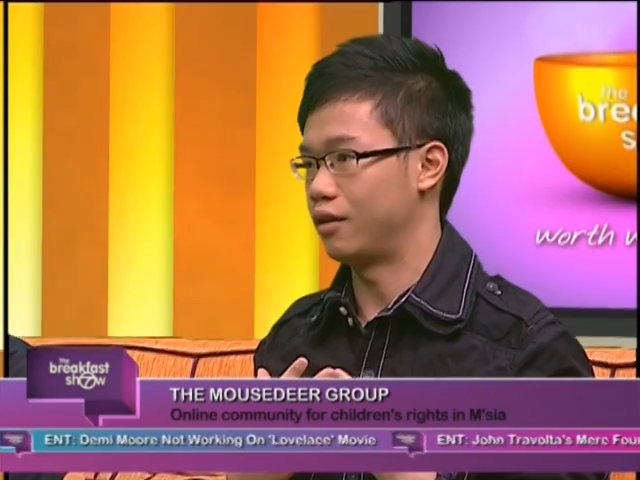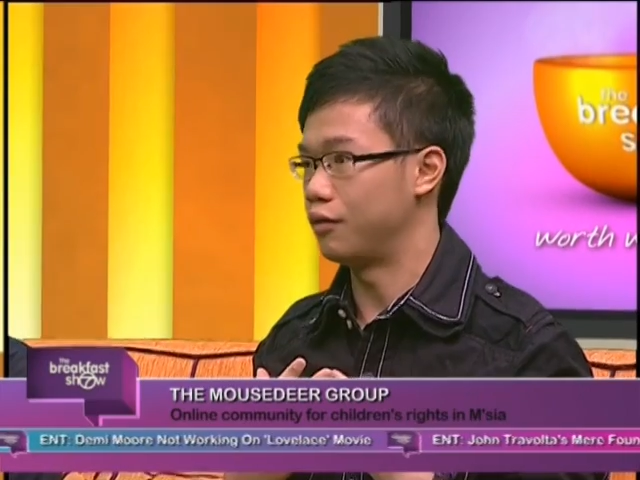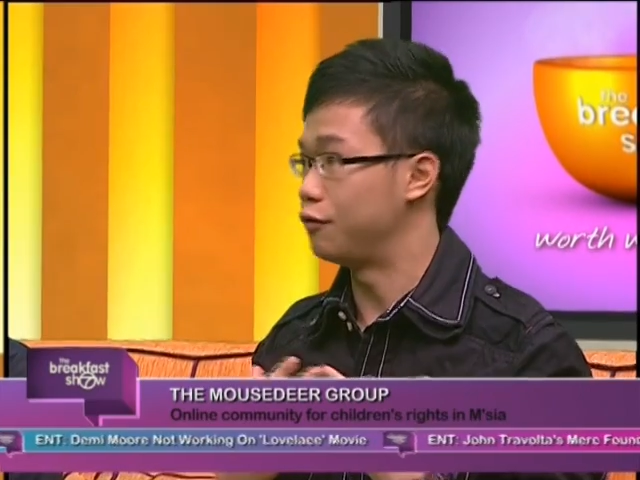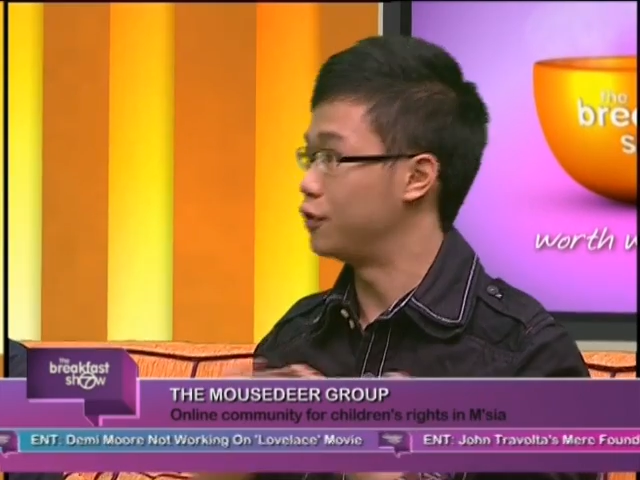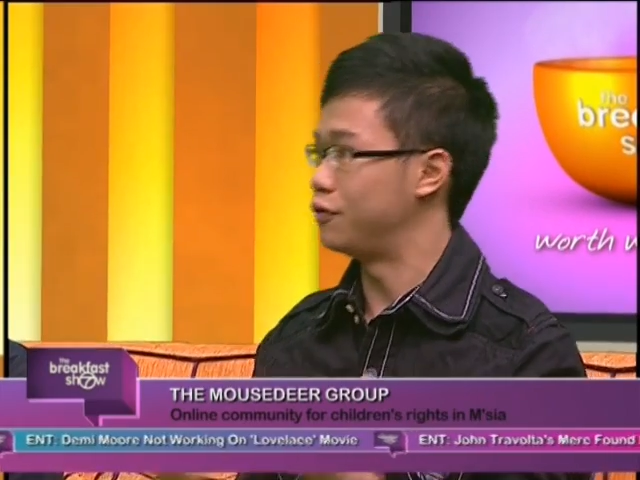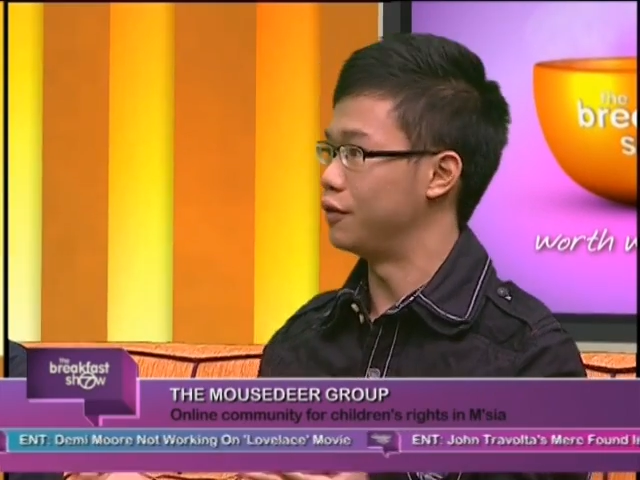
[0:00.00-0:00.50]

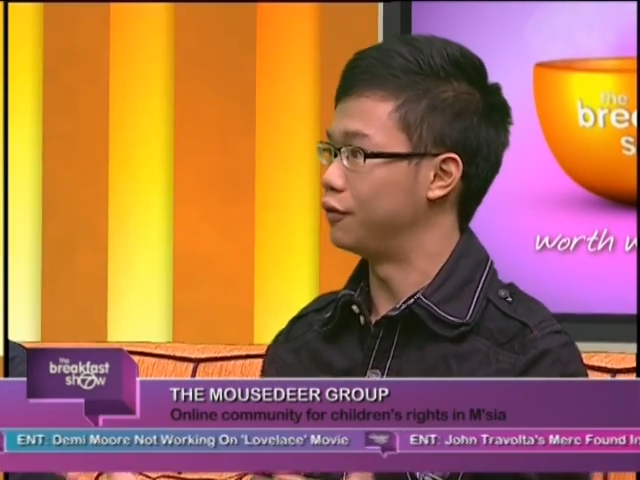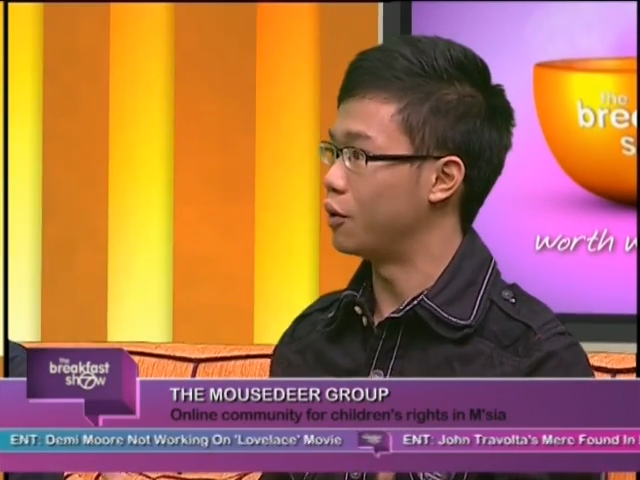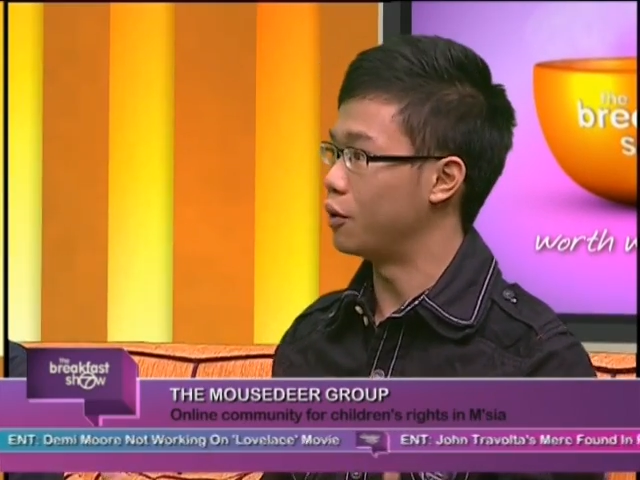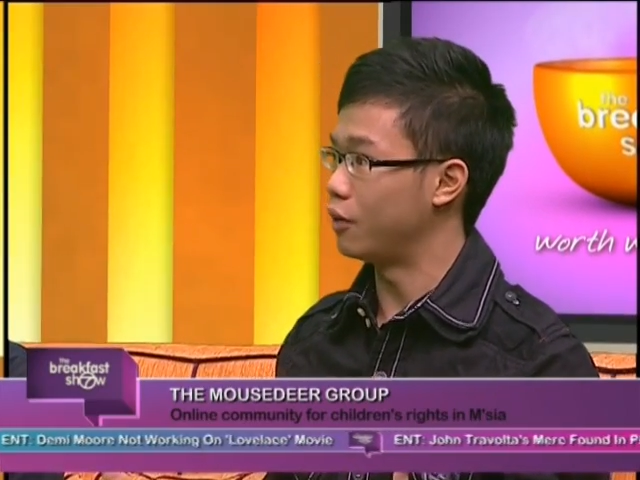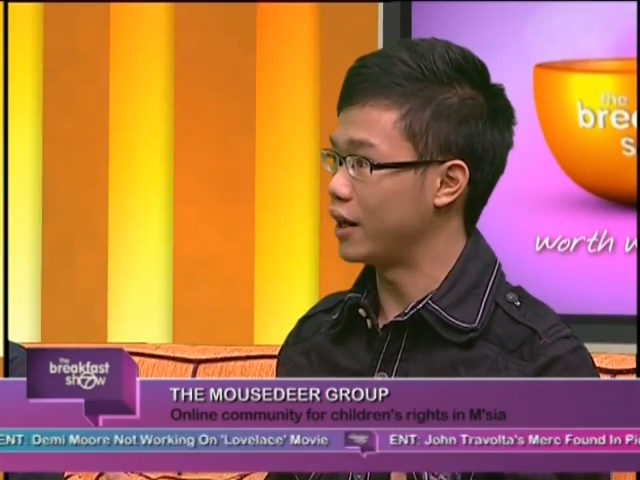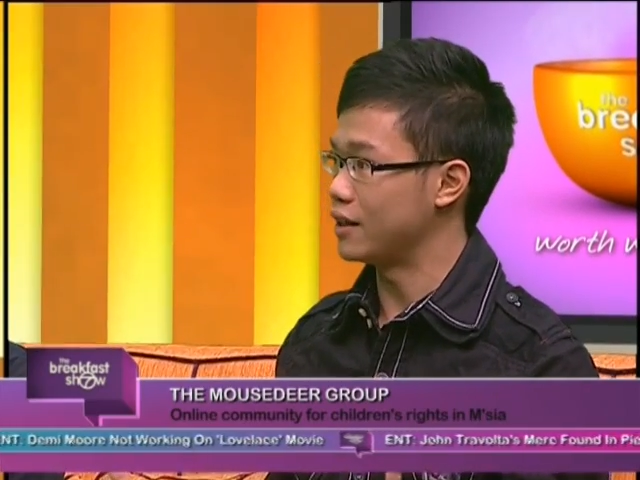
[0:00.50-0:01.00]

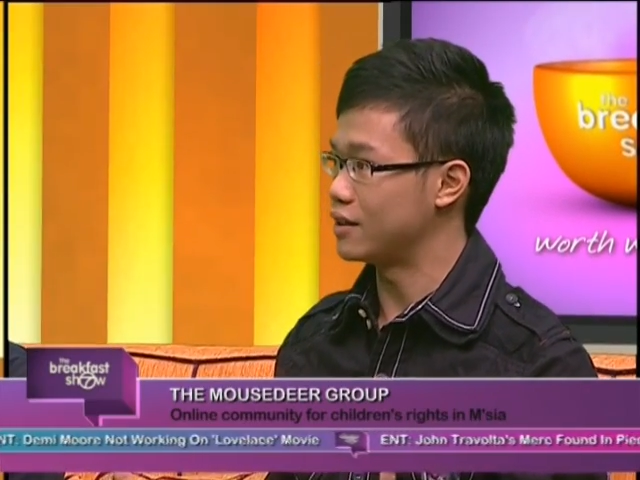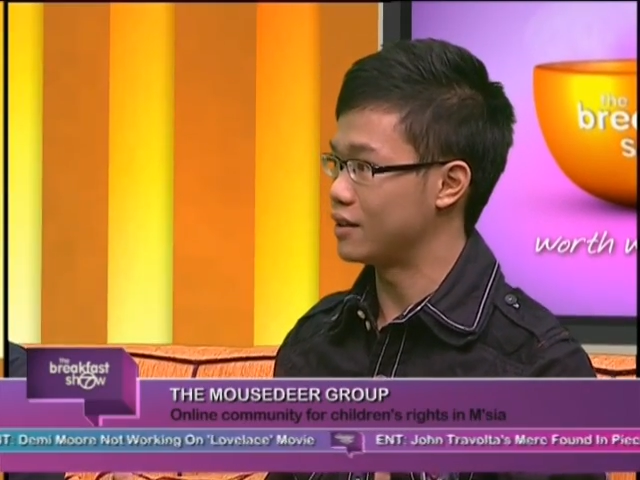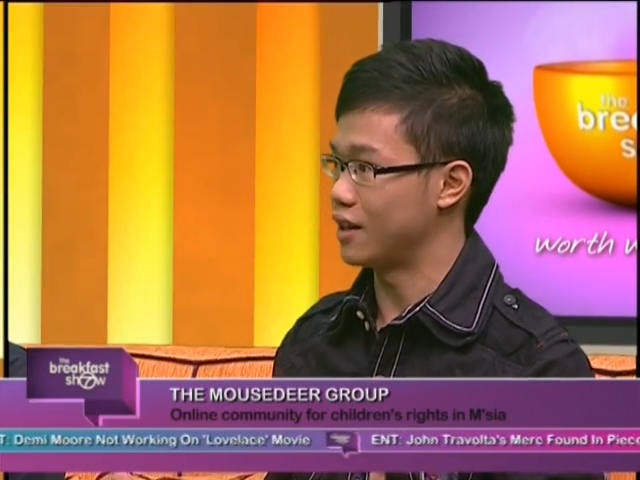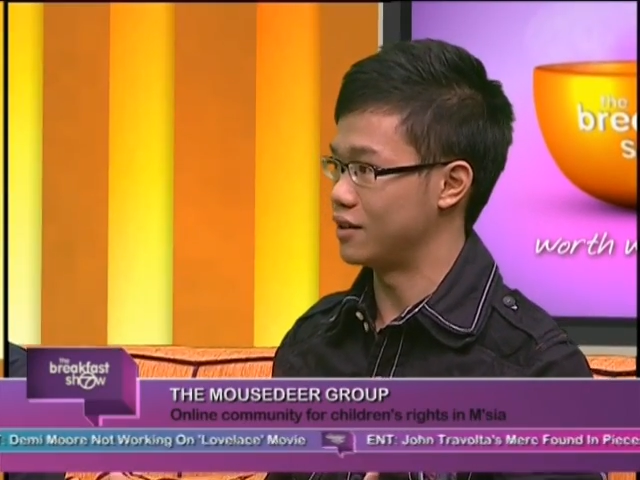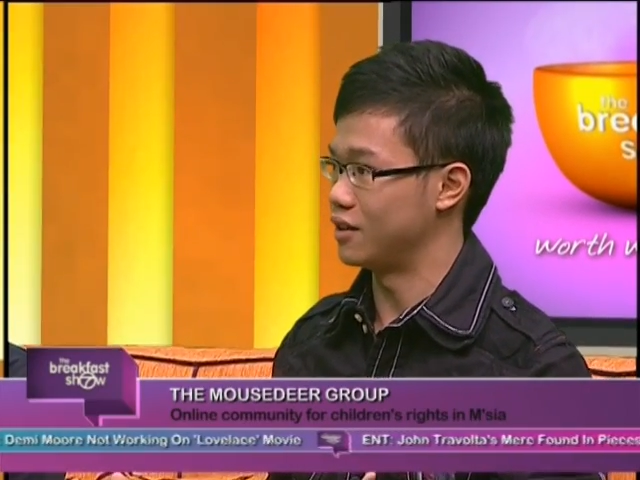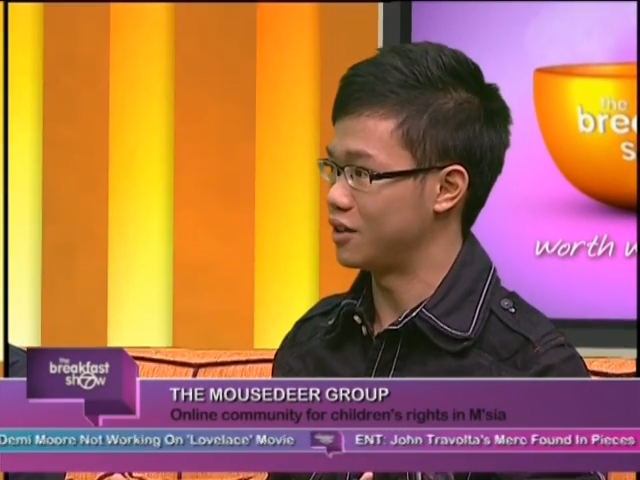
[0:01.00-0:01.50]
54 rights
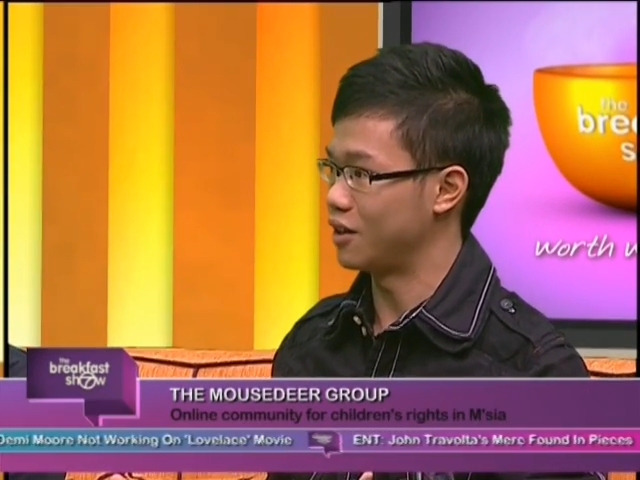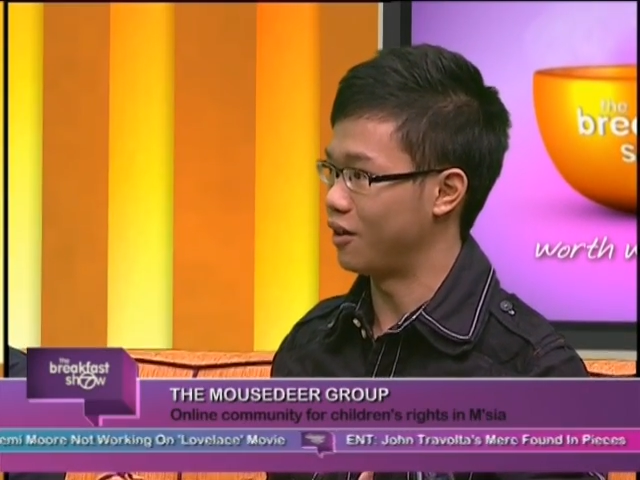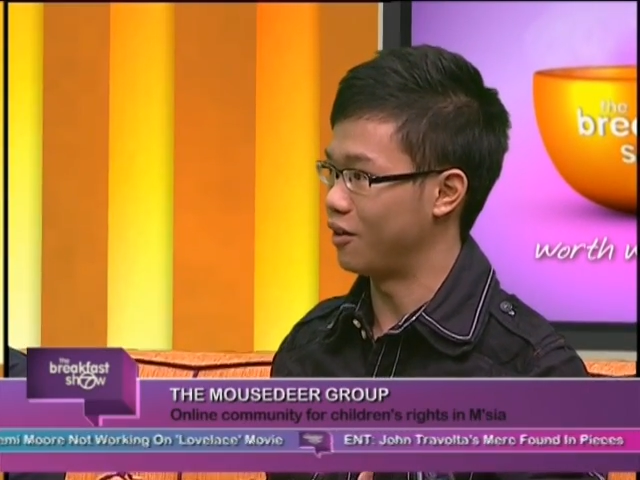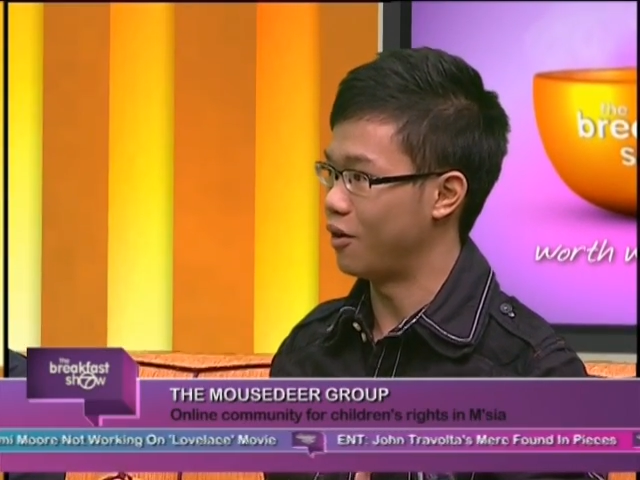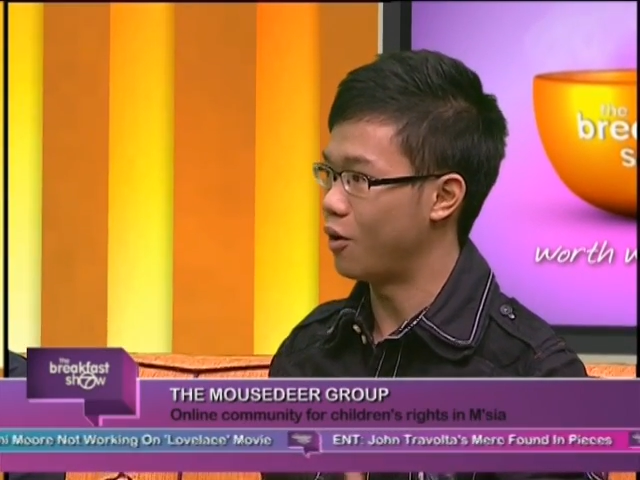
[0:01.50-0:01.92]
as a child.